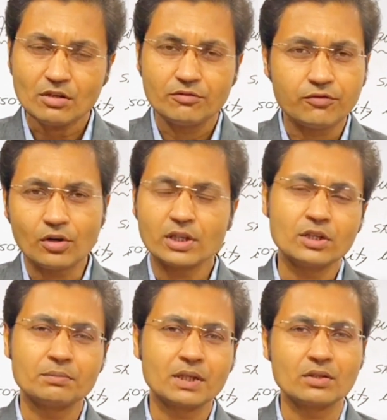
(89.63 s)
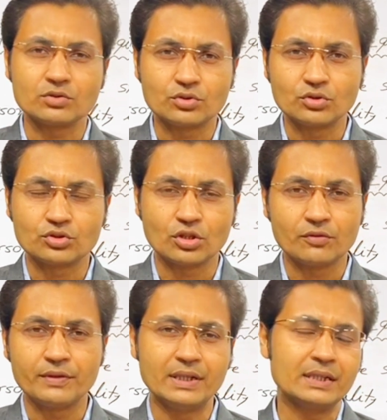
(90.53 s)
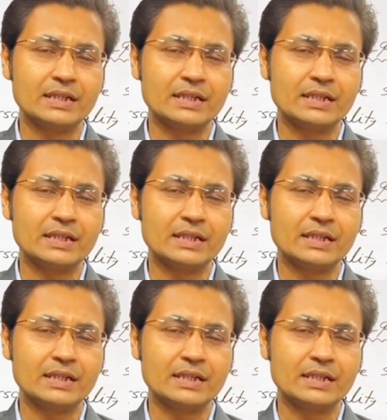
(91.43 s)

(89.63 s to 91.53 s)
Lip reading: 14 of the Constitution of India.